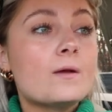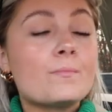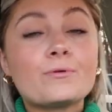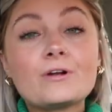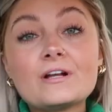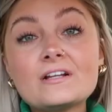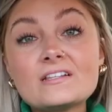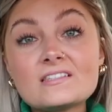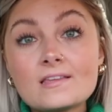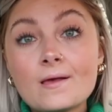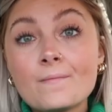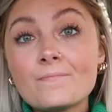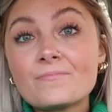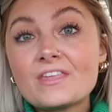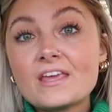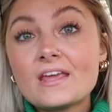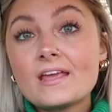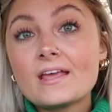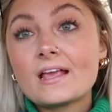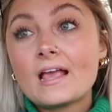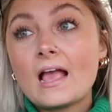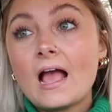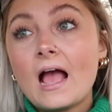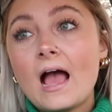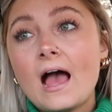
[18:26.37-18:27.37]
print
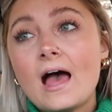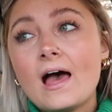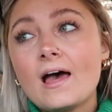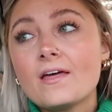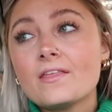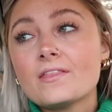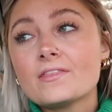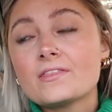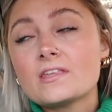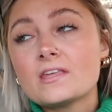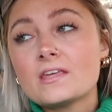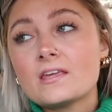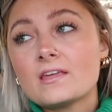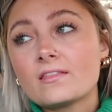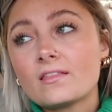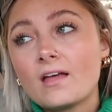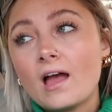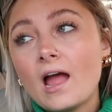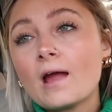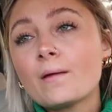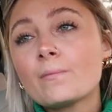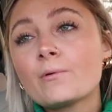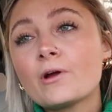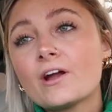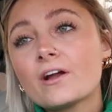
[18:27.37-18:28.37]
something at the
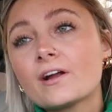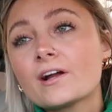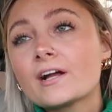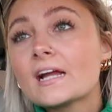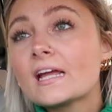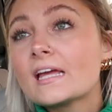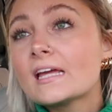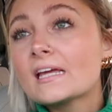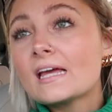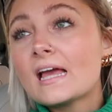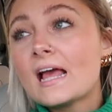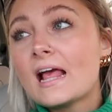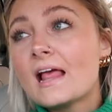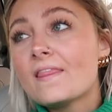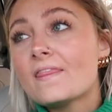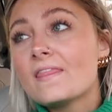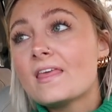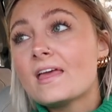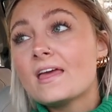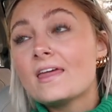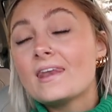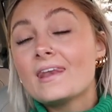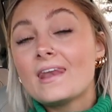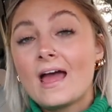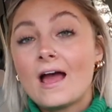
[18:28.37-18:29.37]
library, and
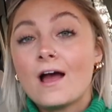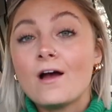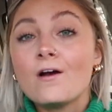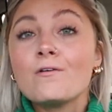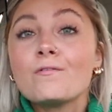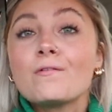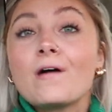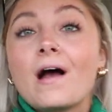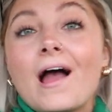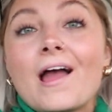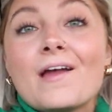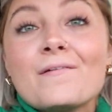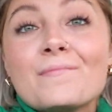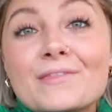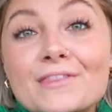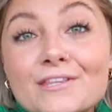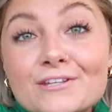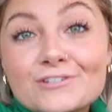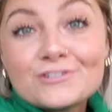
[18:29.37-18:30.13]
then now I'm in